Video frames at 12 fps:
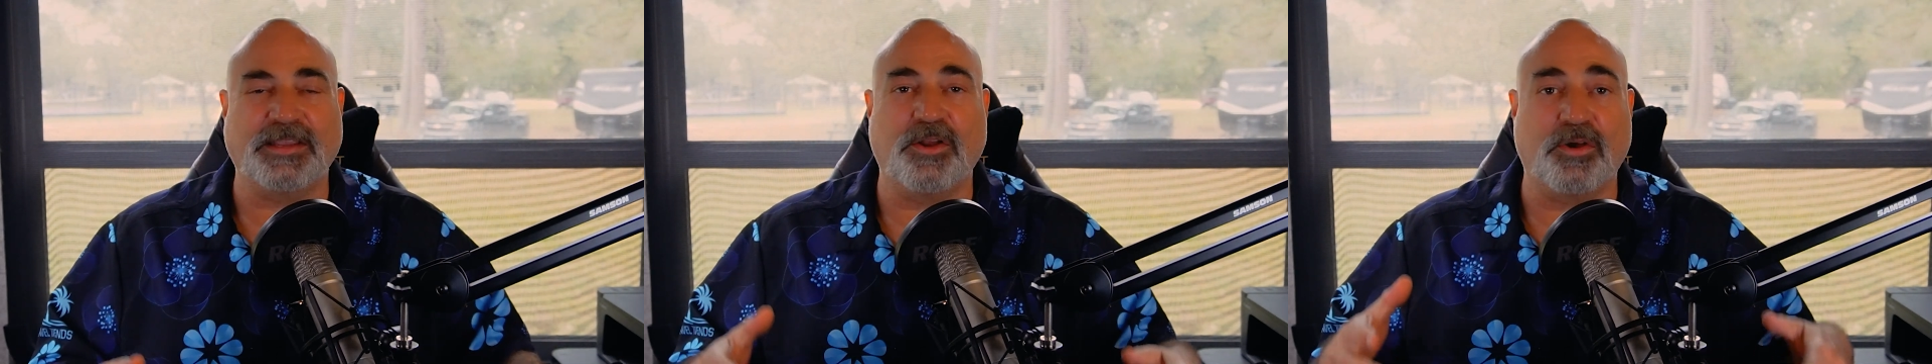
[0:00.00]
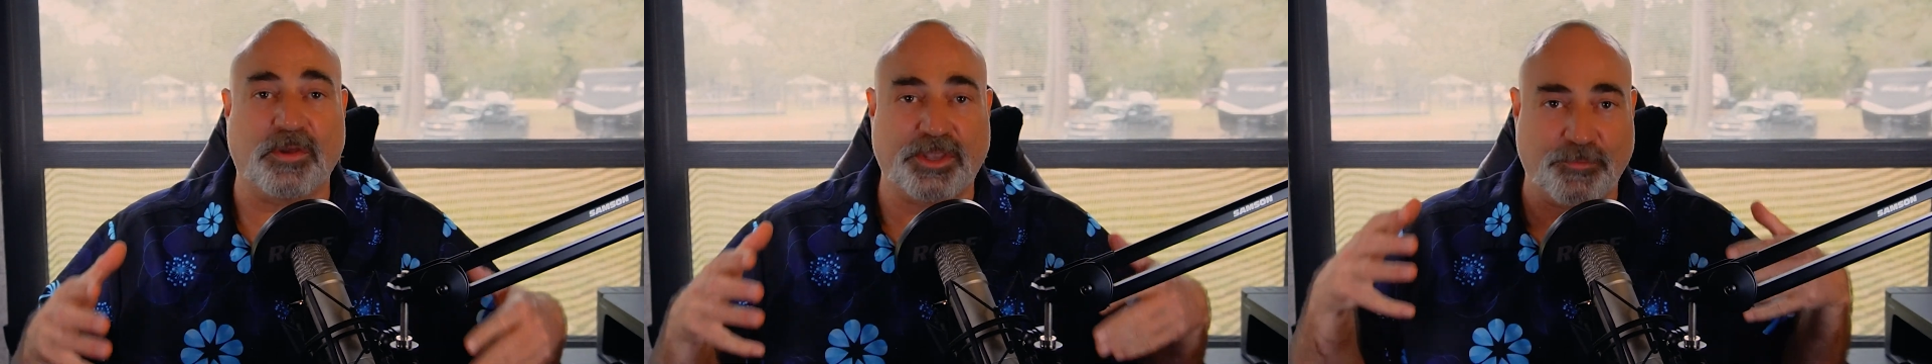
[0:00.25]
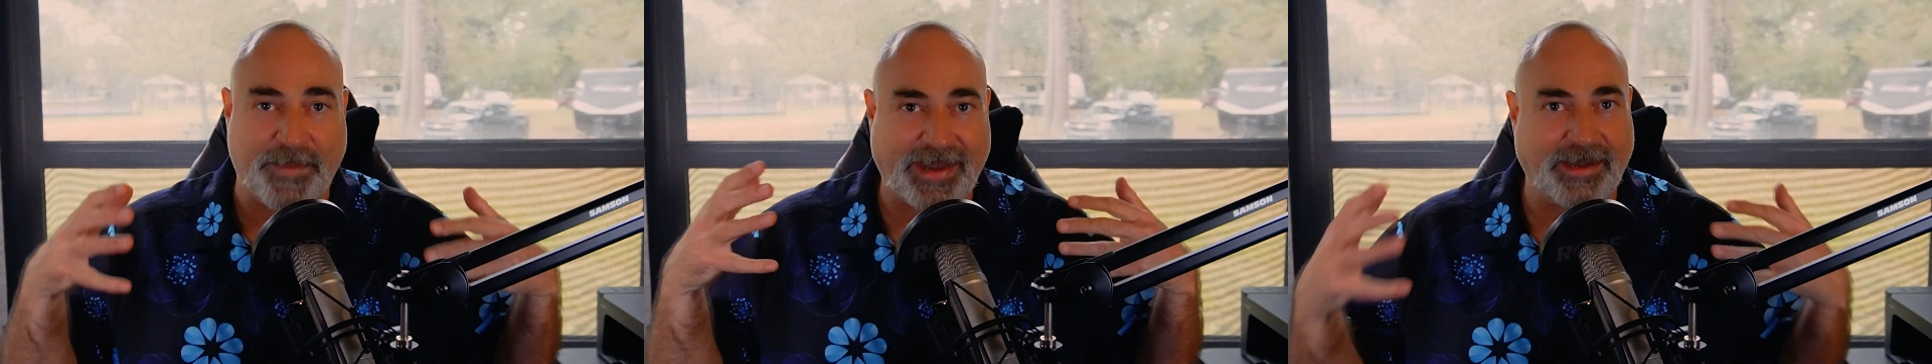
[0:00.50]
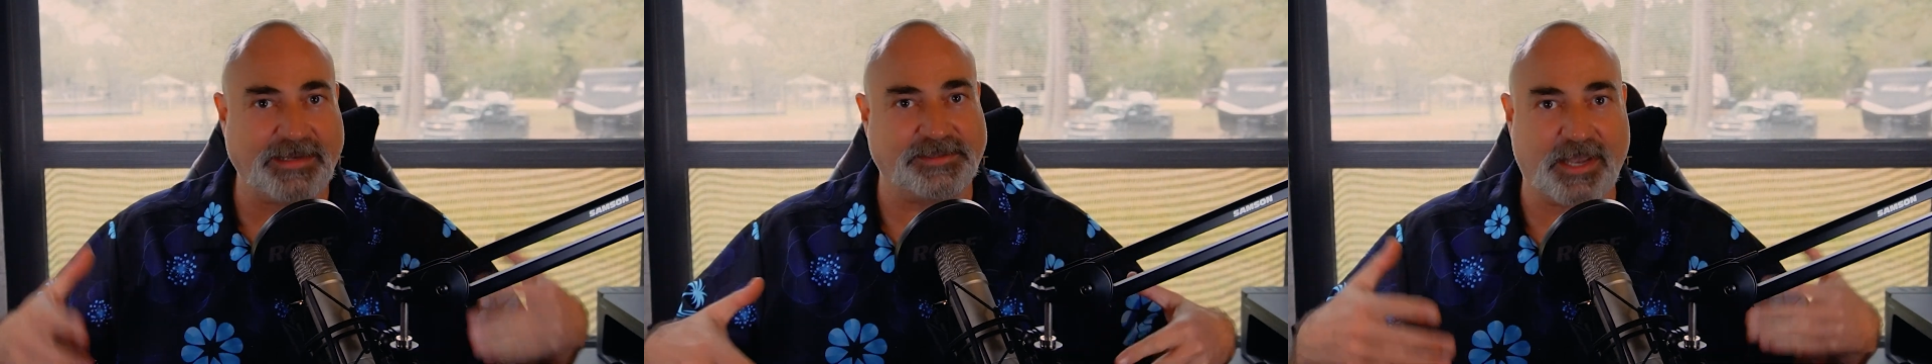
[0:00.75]
You know,
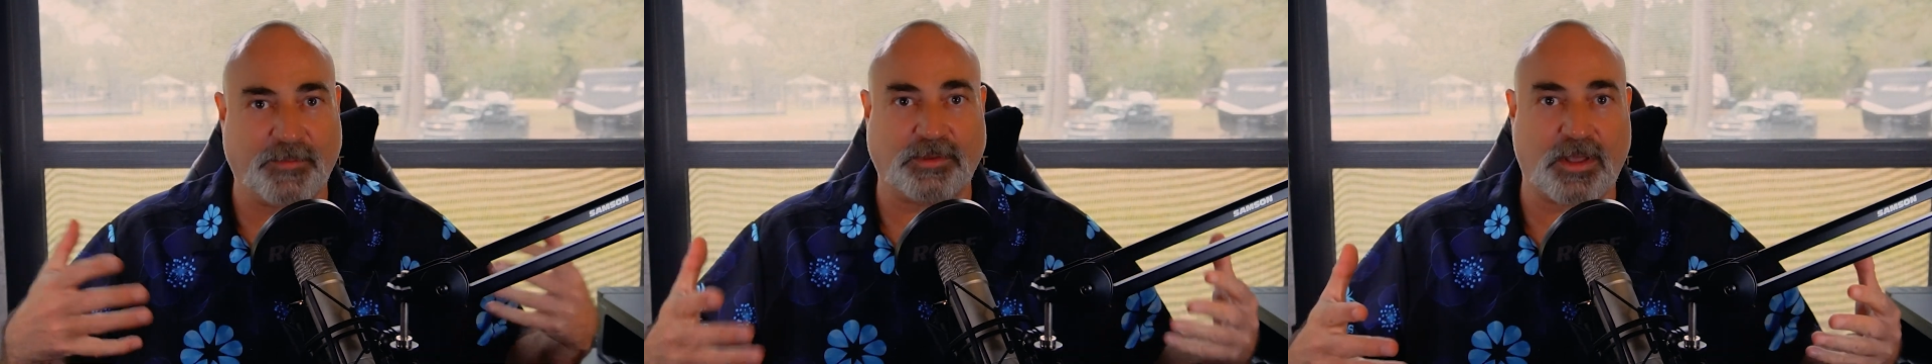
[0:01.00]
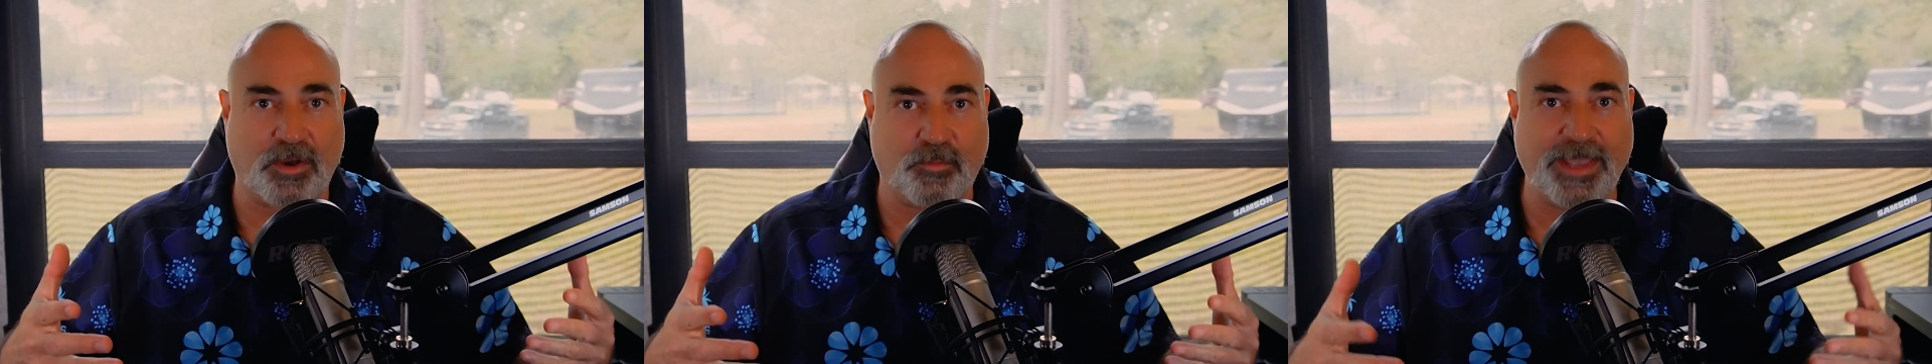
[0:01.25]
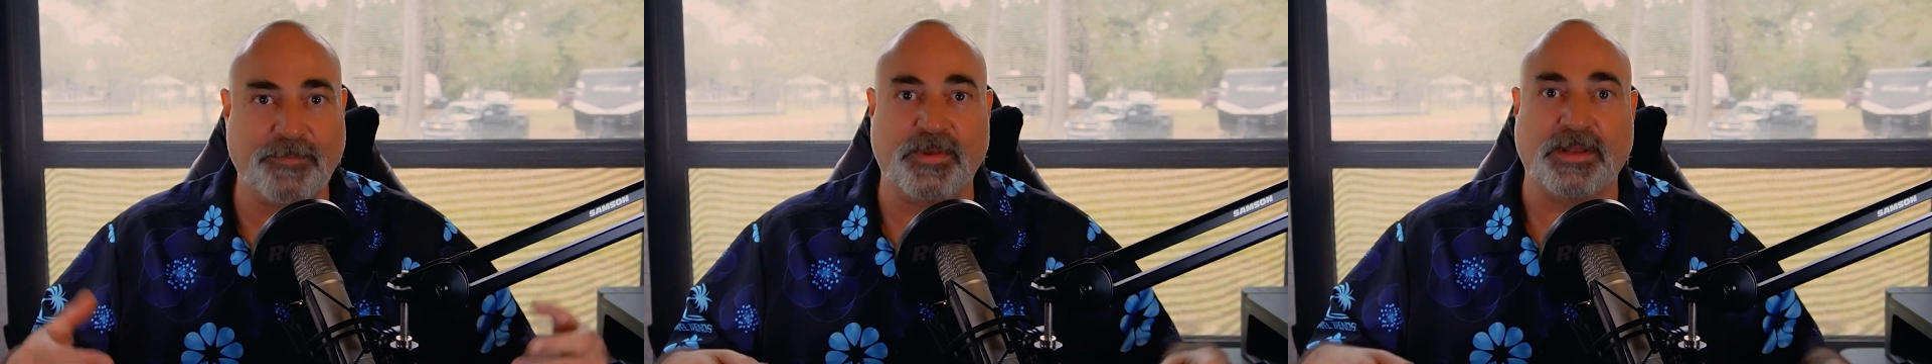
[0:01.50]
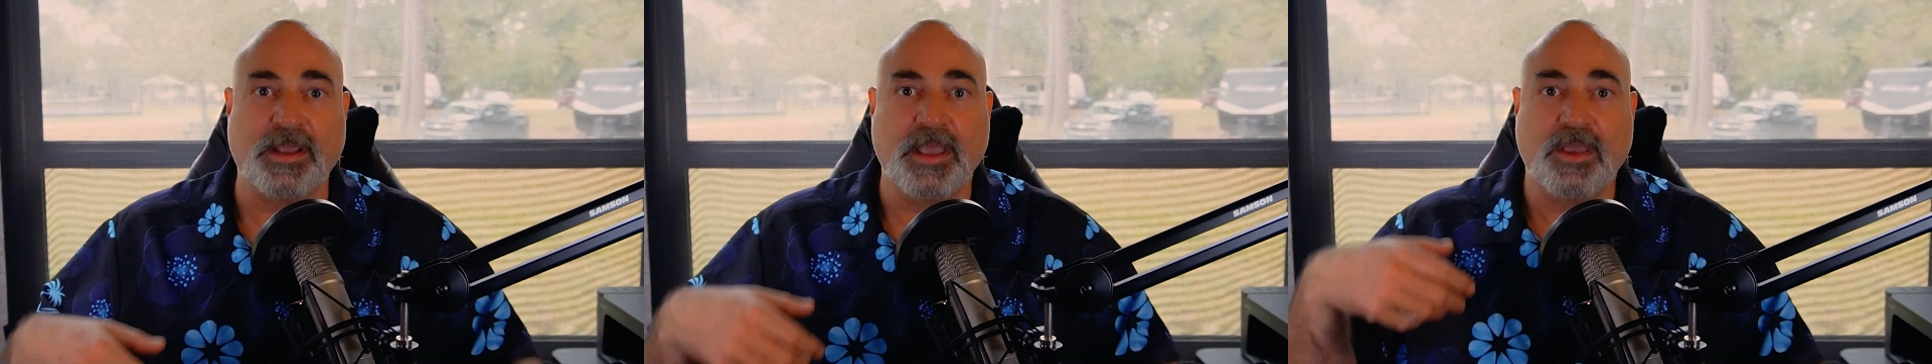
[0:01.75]
humanity's come a long way,
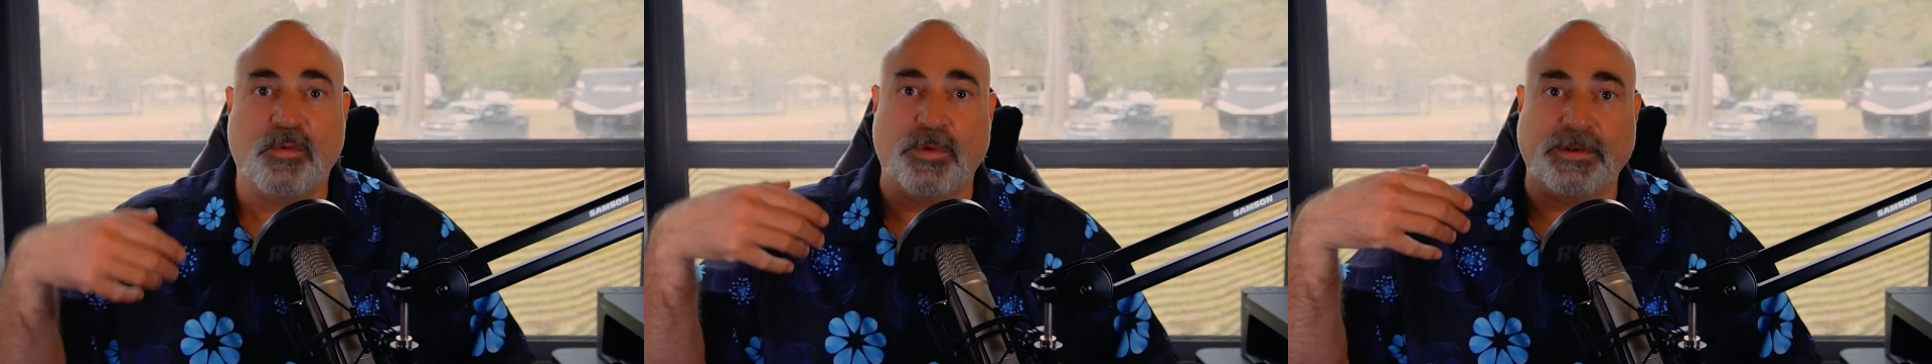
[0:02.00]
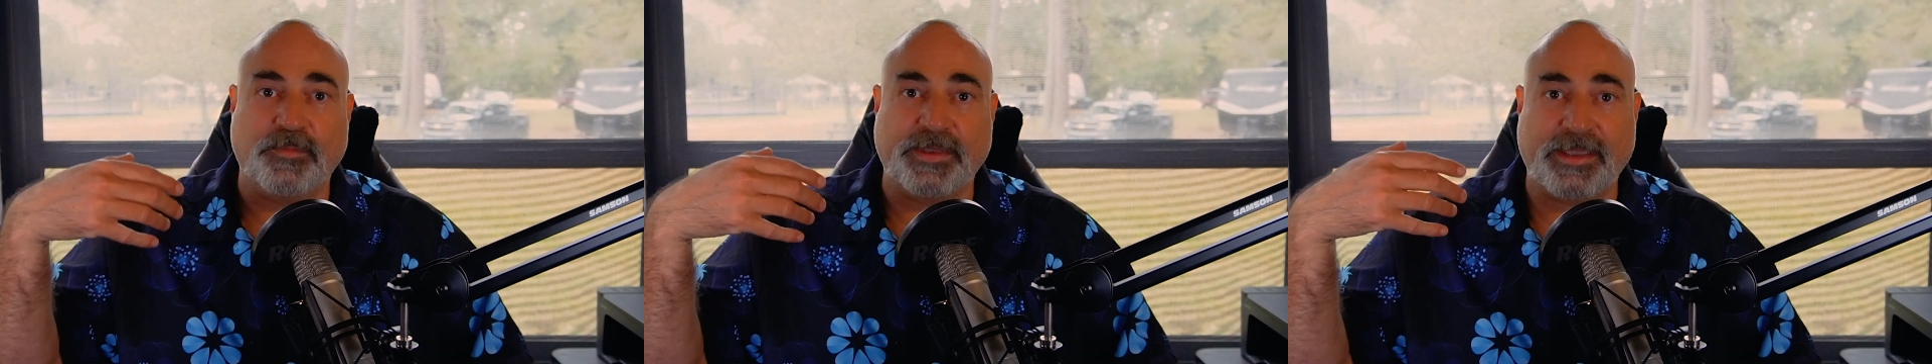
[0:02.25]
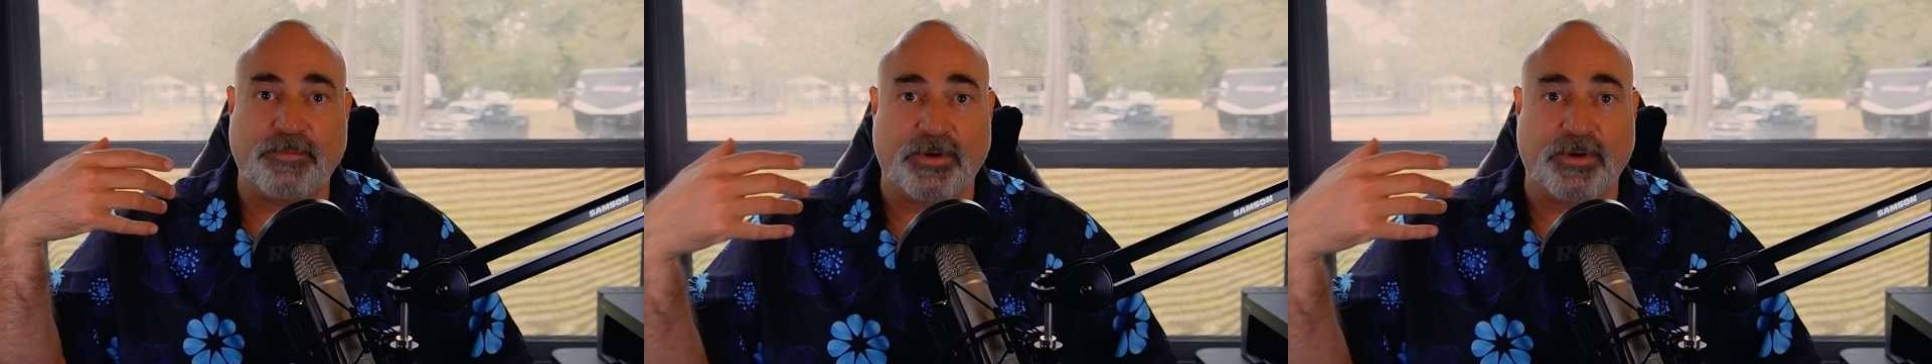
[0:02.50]
but when we